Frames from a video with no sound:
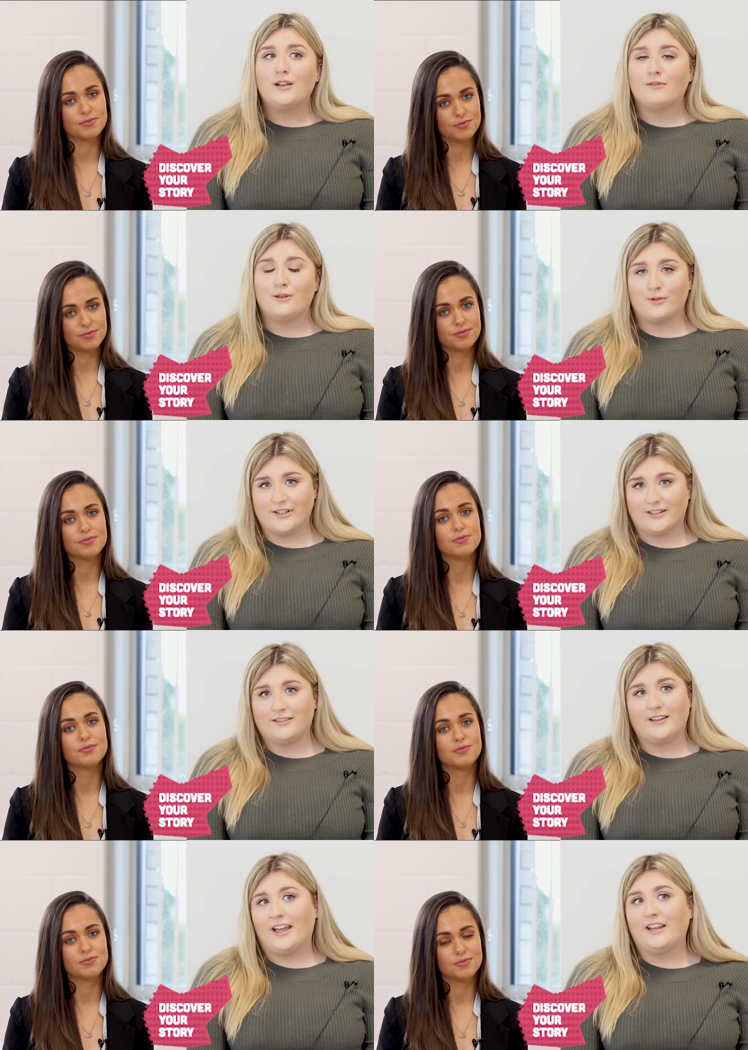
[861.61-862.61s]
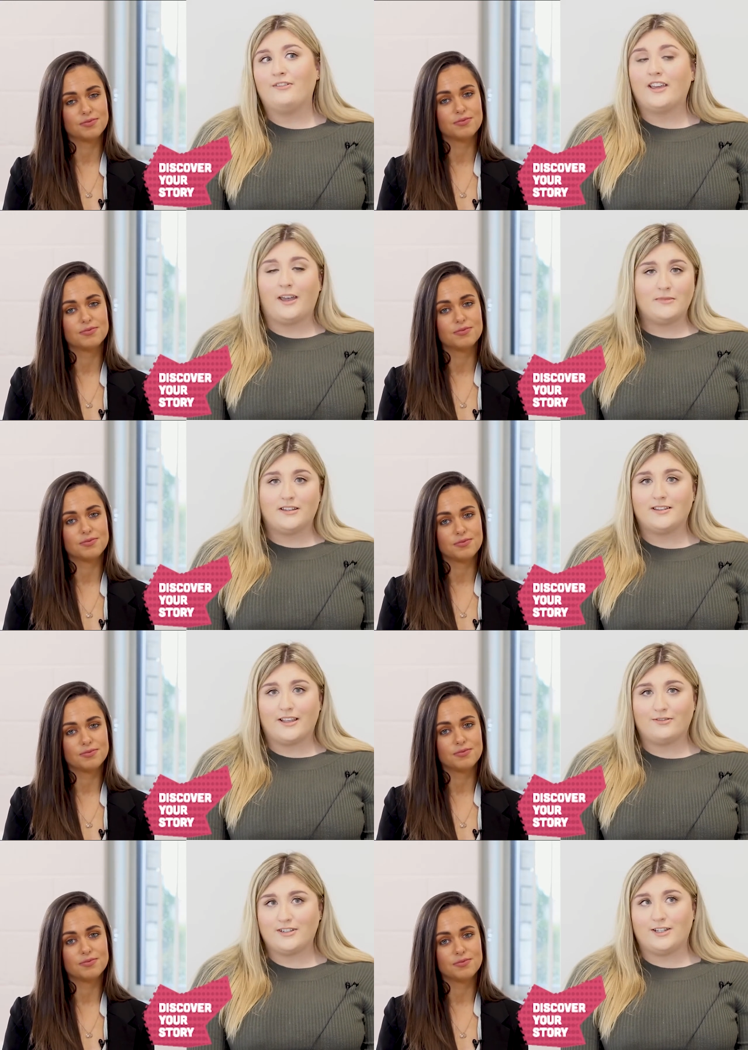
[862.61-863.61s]
Speaker 1: rewarding. And if you came to
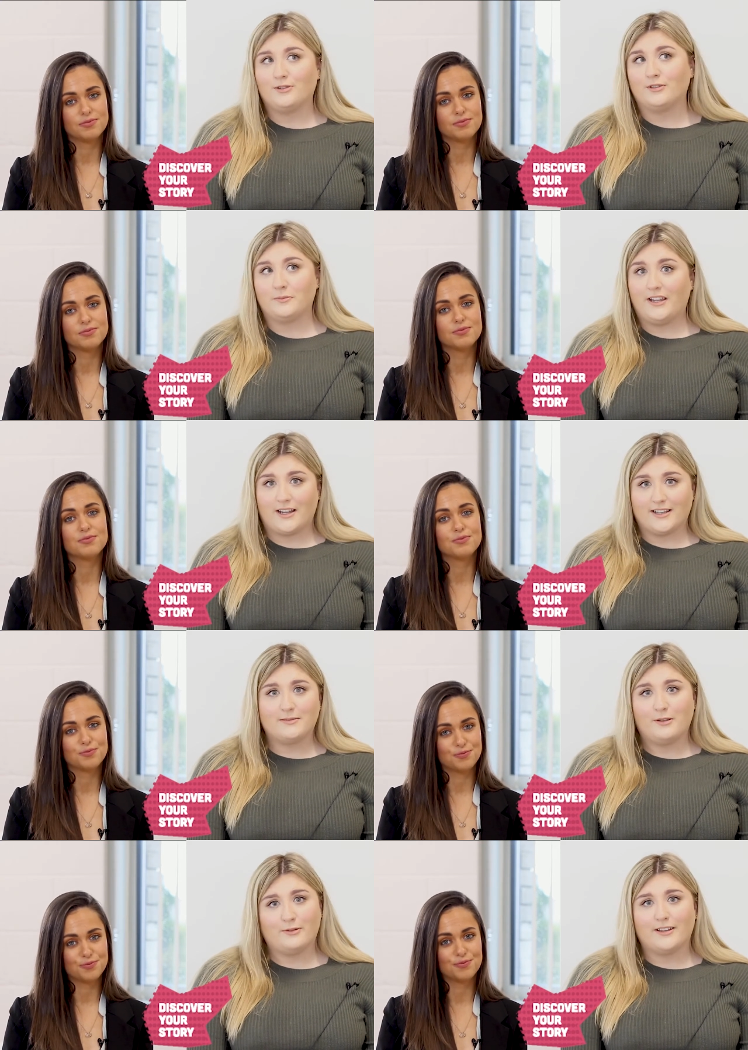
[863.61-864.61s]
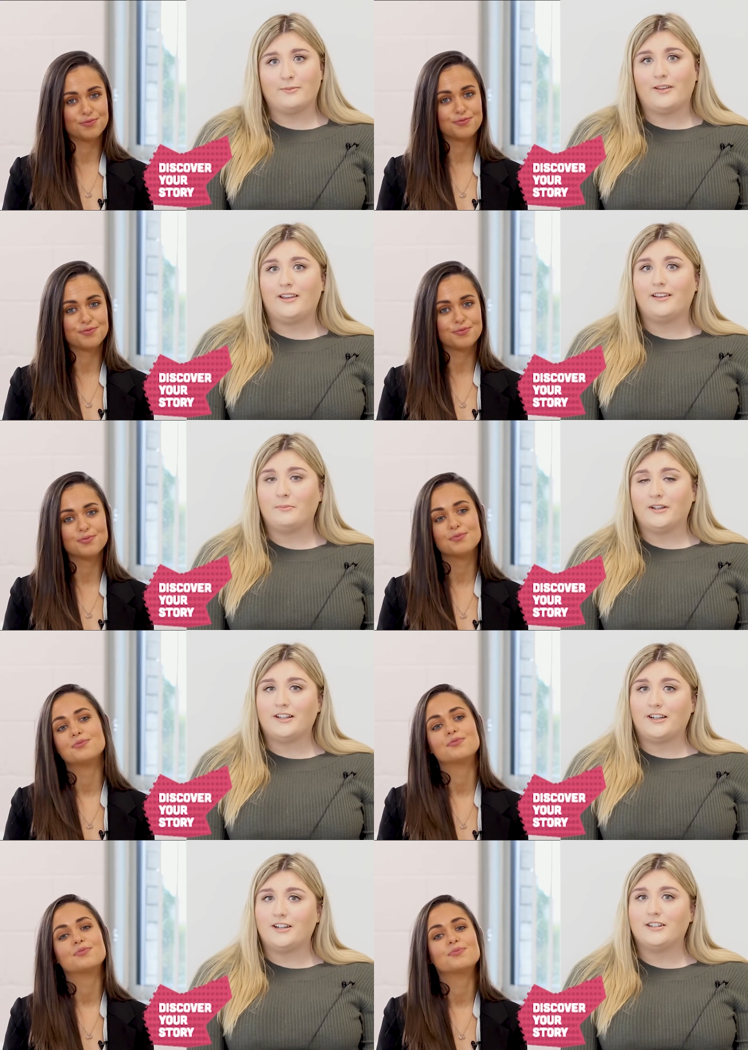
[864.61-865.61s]
17 year old me and asked me what I'd be in my
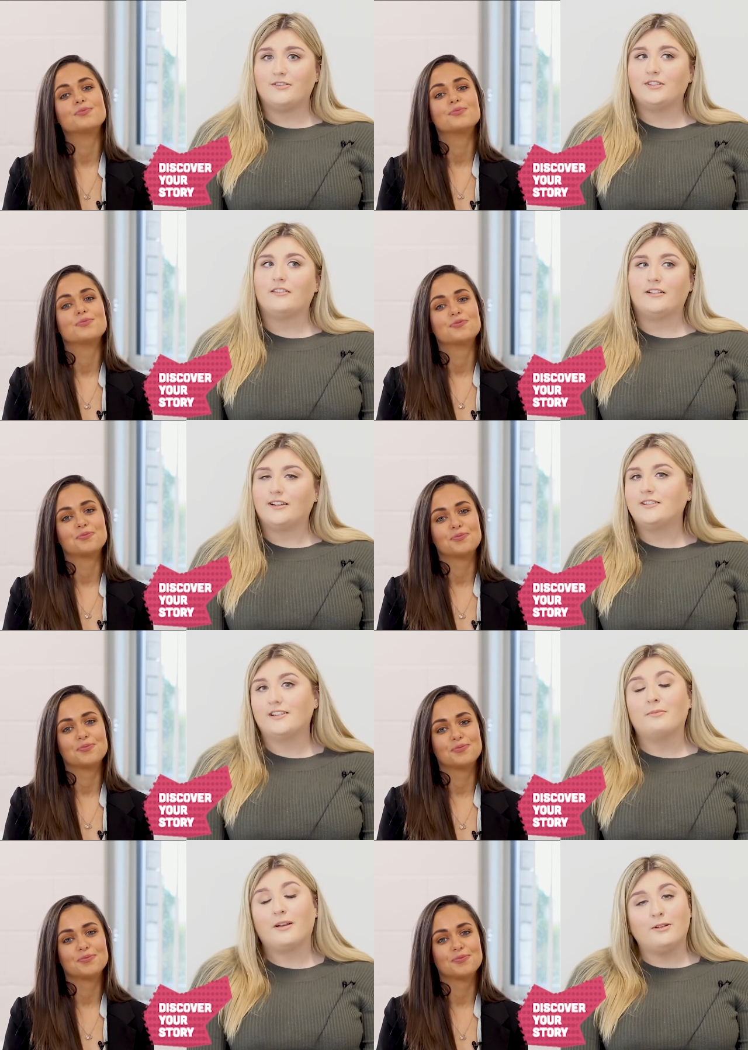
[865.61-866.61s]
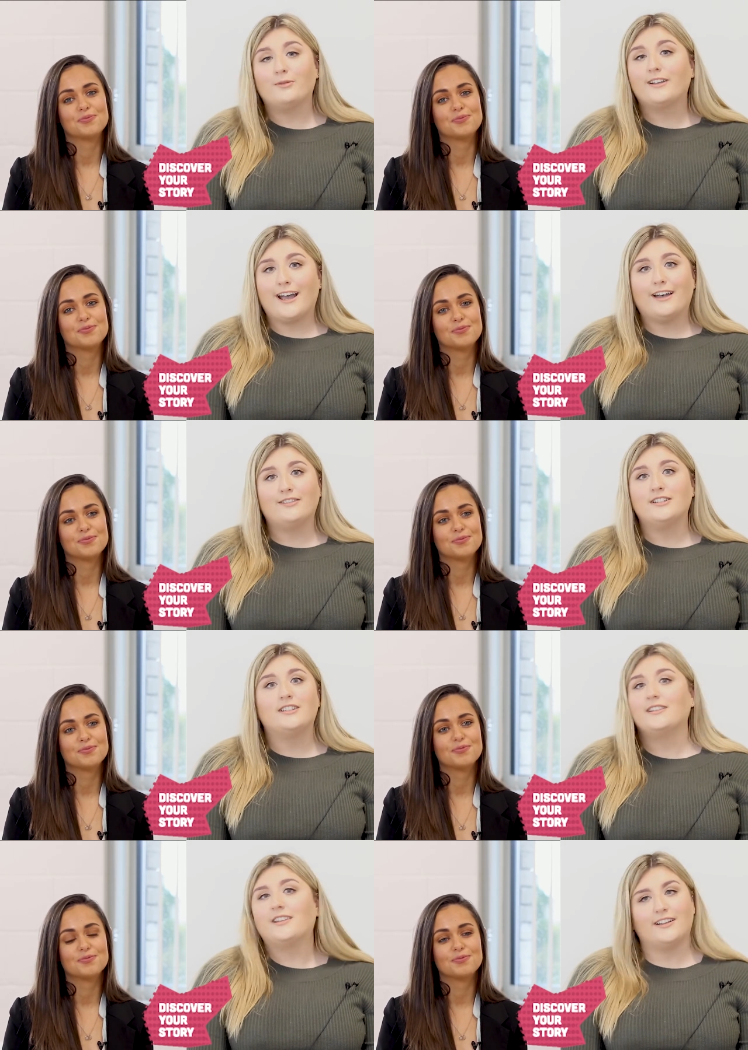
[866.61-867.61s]
third year of general nursing, I probably would have laughed
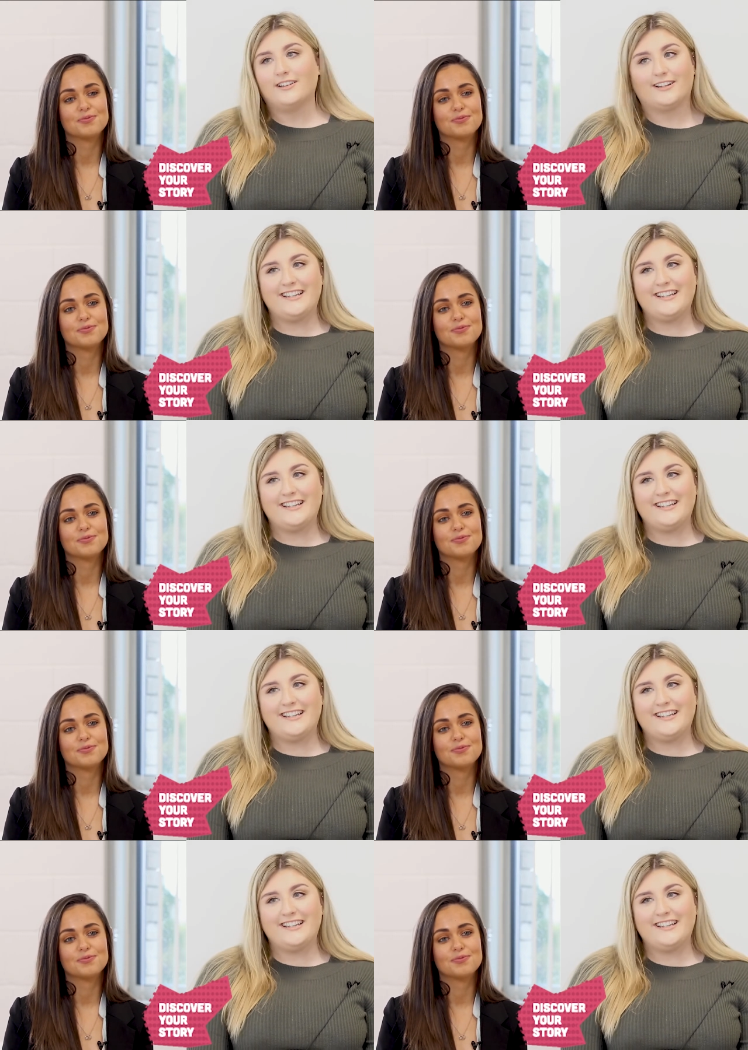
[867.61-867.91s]
at you and said, not a